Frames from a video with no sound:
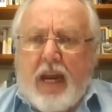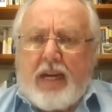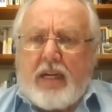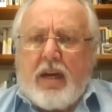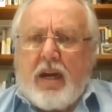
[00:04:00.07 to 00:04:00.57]

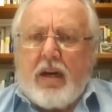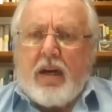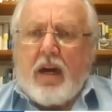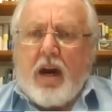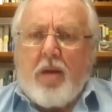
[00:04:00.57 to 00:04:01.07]
retain
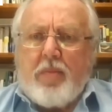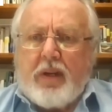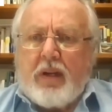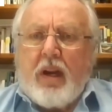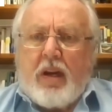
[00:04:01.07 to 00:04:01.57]

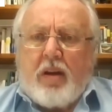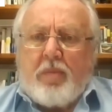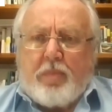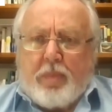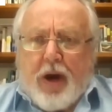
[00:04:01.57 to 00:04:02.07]

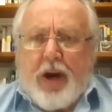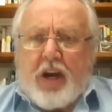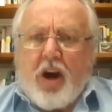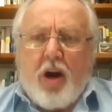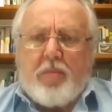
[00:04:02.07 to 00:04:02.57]

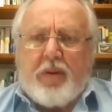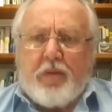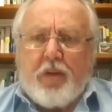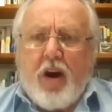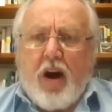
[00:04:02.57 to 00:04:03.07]
burning
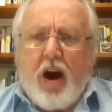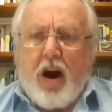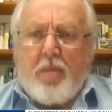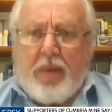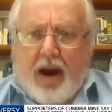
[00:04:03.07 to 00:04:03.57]
carbon for
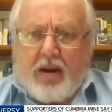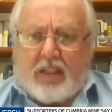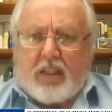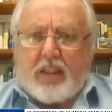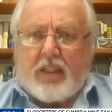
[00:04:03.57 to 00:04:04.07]
our
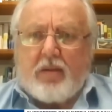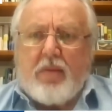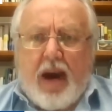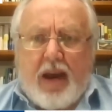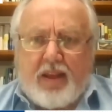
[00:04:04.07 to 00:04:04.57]
power
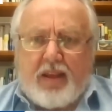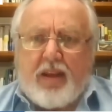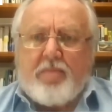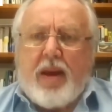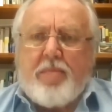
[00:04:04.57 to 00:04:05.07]
system. I
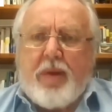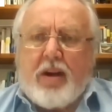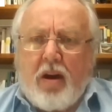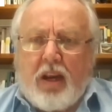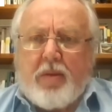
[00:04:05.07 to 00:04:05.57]
think there may
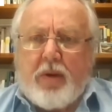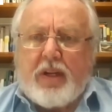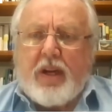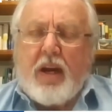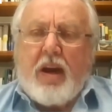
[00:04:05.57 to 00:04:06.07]
be an
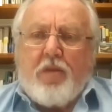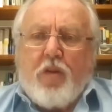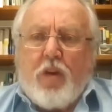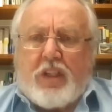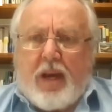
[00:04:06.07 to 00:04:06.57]
argument
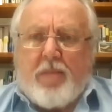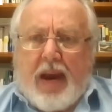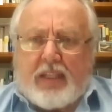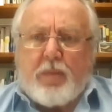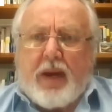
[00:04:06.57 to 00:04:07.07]
for
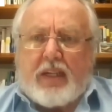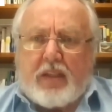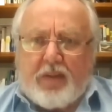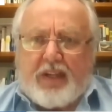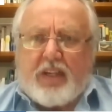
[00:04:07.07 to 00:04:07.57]
some
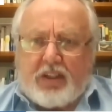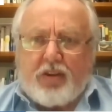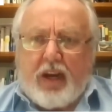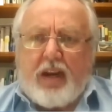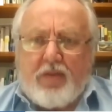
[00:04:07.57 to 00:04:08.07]
aspects of
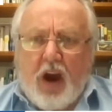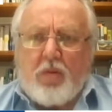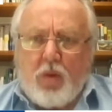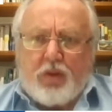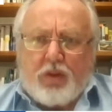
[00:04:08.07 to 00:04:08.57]
industry,
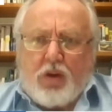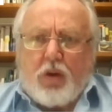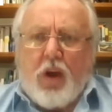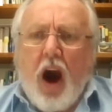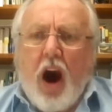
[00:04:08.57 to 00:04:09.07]
about what they
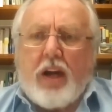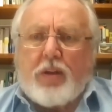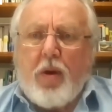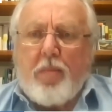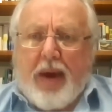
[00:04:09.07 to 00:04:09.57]
call the
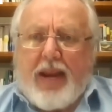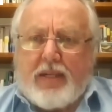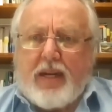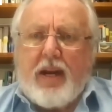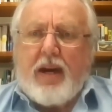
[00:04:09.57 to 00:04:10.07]

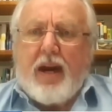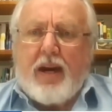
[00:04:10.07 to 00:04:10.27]
hard-to-abate